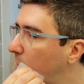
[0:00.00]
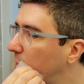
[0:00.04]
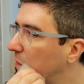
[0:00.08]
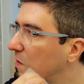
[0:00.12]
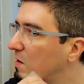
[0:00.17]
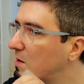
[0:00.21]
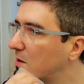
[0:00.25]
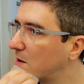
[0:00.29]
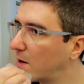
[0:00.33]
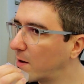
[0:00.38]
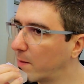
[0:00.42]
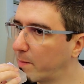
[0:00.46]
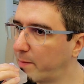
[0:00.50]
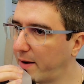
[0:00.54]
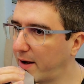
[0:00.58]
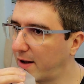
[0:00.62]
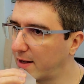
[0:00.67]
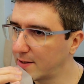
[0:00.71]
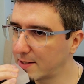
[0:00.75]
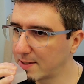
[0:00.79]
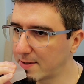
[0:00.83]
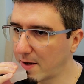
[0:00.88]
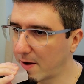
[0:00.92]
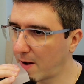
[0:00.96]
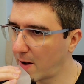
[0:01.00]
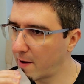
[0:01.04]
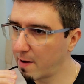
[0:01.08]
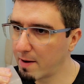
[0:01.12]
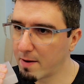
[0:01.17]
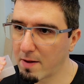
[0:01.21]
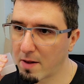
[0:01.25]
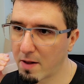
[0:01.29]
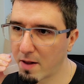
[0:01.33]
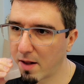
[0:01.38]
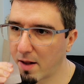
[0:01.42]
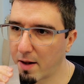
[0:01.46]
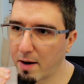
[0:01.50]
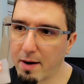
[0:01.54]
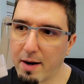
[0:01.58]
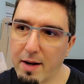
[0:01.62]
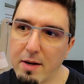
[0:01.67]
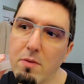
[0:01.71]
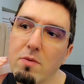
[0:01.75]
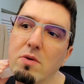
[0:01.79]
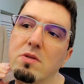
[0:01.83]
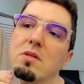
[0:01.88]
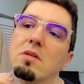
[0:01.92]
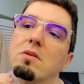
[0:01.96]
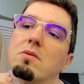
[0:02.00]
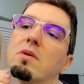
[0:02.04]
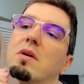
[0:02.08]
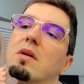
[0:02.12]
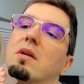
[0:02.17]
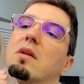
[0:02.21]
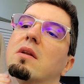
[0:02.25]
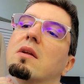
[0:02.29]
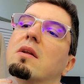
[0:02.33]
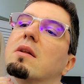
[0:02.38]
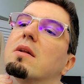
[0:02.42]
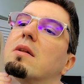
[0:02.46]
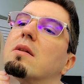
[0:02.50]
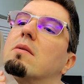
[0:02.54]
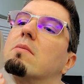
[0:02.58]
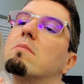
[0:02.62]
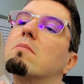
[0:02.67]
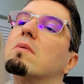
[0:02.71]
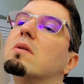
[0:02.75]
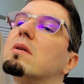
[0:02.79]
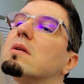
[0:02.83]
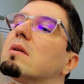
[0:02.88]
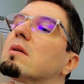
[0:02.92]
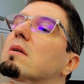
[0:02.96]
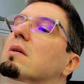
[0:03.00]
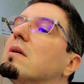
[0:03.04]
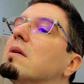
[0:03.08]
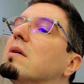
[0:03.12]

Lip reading: the third pass. It wasn't really needed, but